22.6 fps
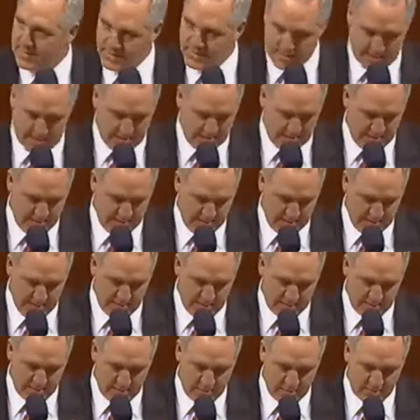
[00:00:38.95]

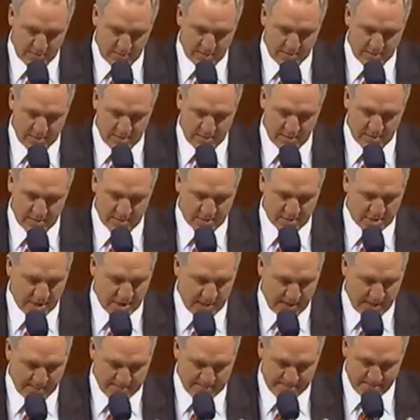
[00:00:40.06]
to continue the
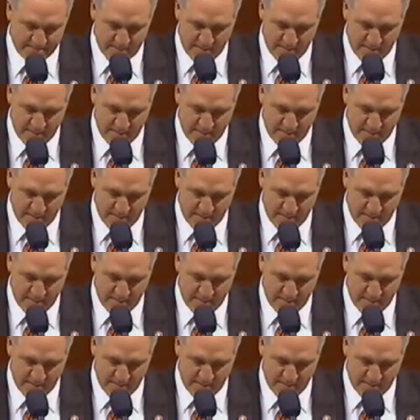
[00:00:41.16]
job.